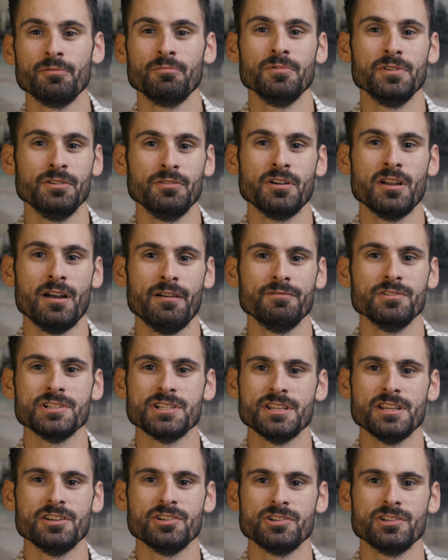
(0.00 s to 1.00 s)
a real
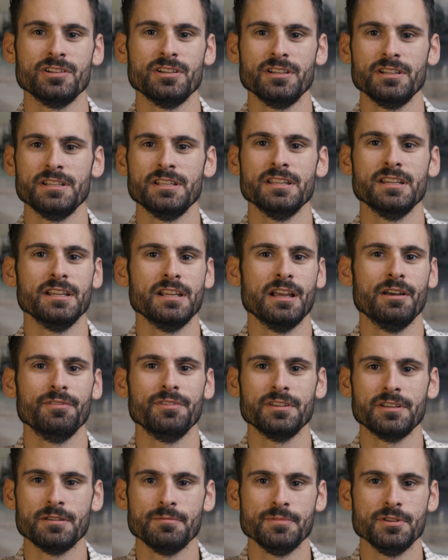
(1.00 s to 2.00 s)
conversation and getting out
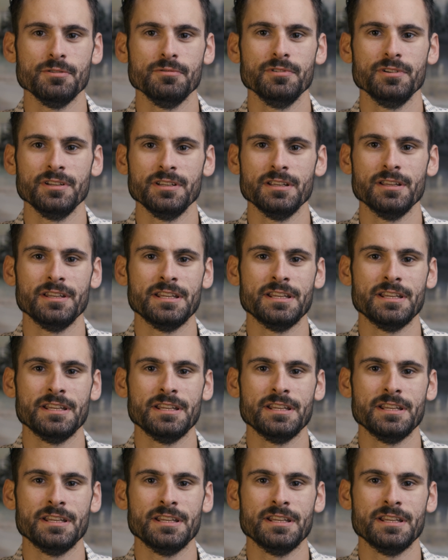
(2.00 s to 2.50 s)
in the community